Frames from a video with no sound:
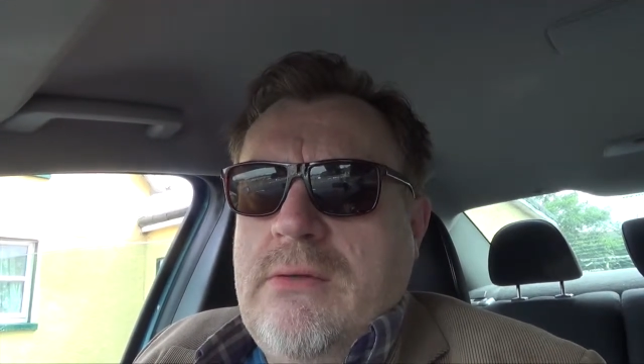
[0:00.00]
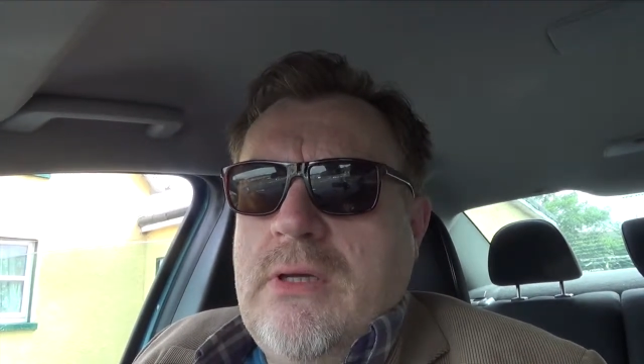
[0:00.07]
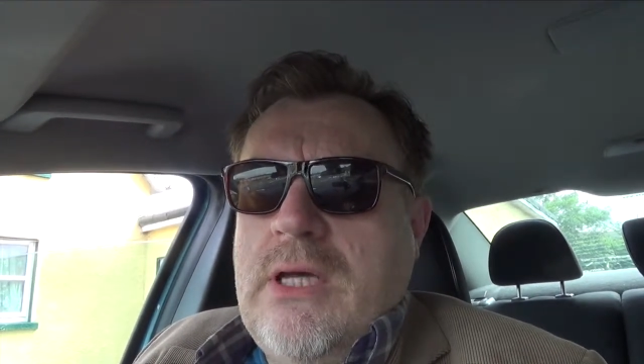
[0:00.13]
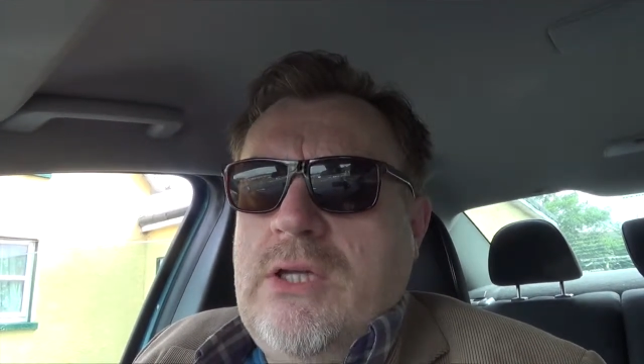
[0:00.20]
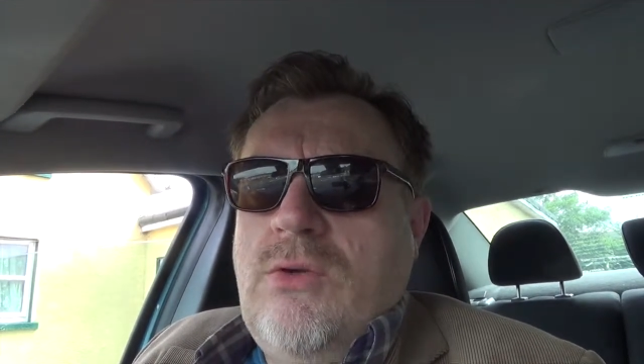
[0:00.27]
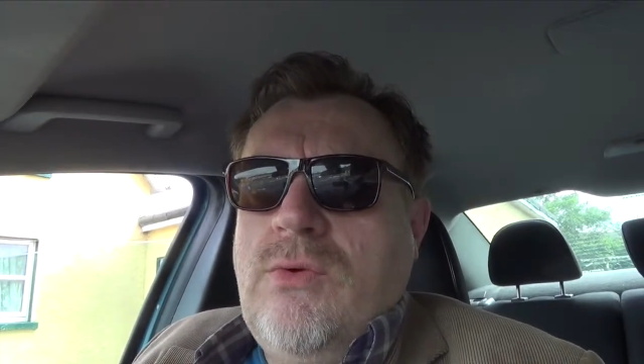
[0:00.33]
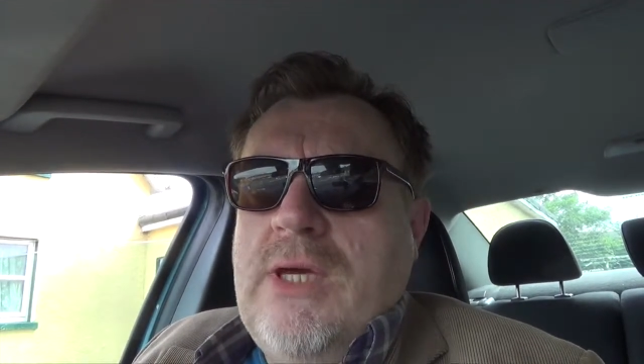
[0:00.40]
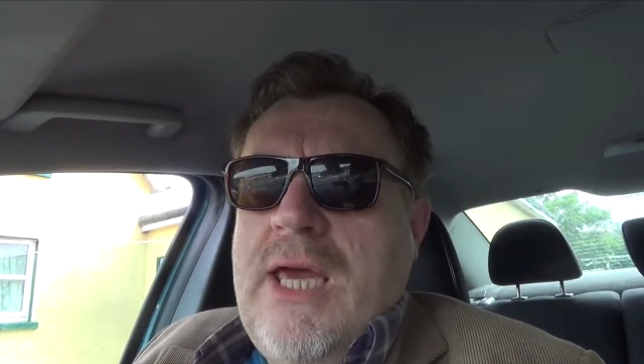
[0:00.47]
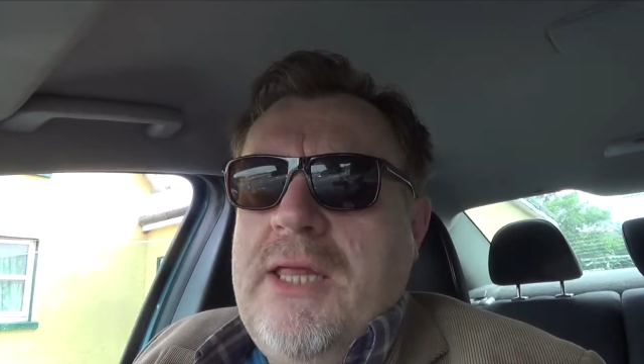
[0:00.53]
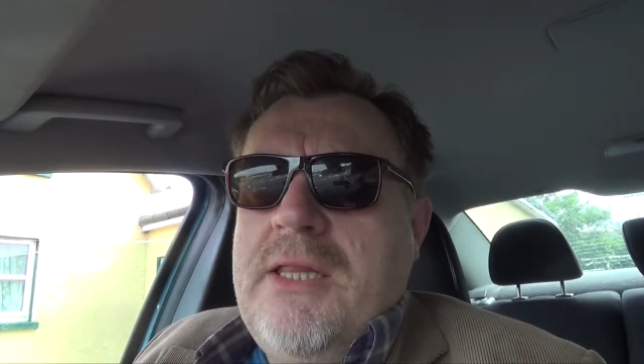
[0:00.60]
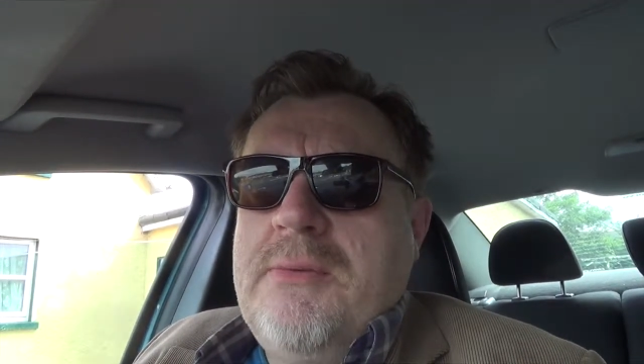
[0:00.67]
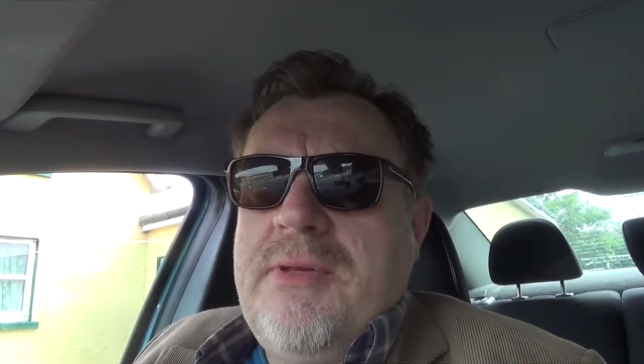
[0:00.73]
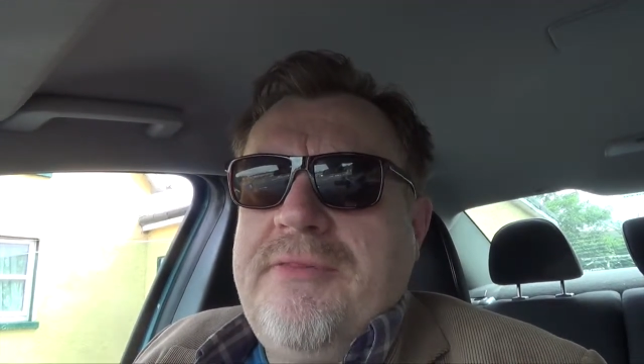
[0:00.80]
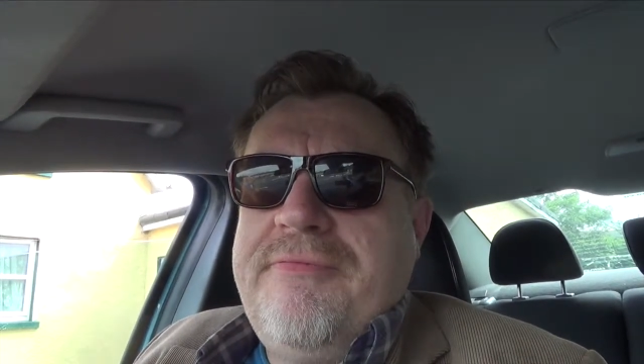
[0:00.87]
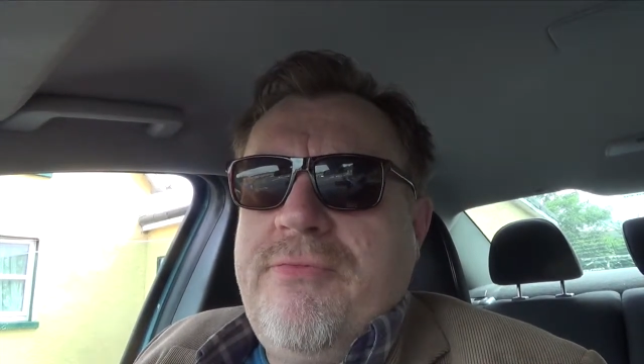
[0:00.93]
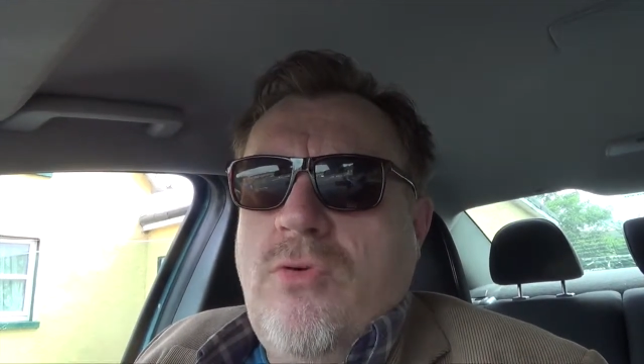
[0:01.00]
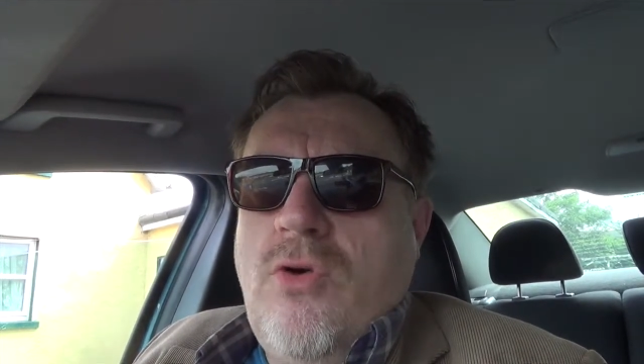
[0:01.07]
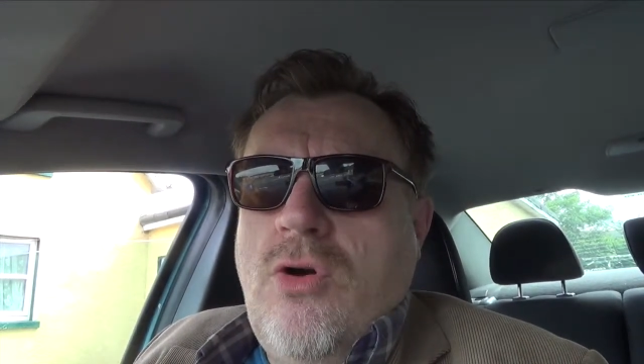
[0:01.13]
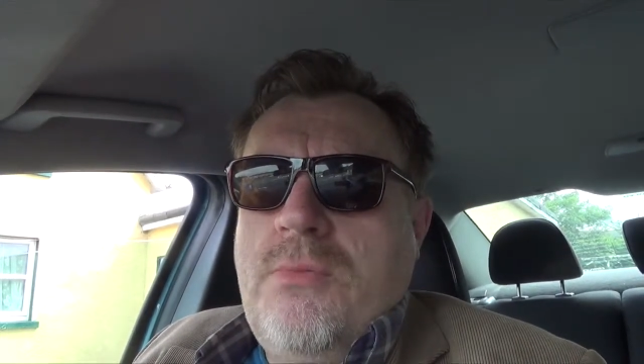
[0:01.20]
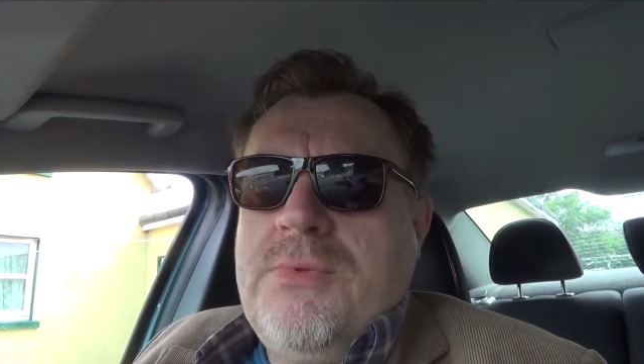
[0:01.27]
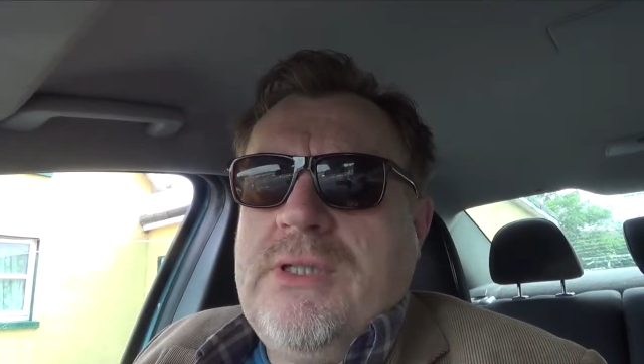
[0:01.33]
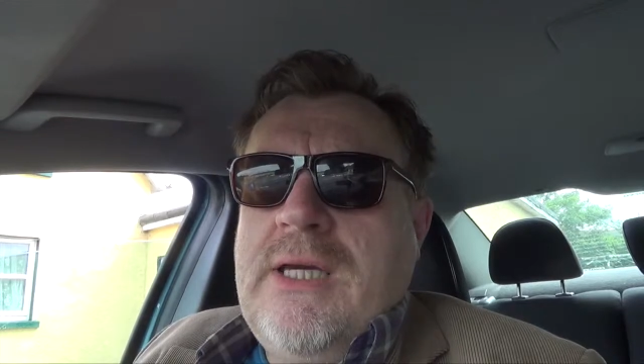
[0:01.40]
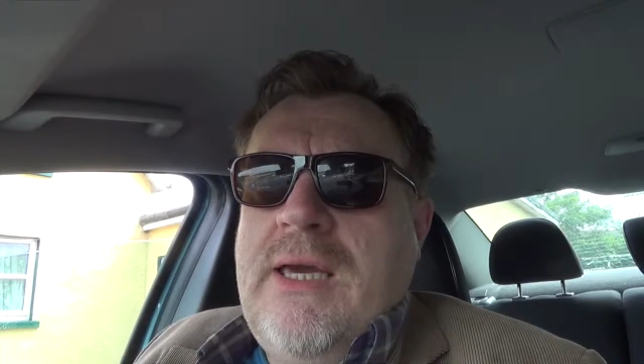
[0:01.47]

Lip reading: and you keep them informed,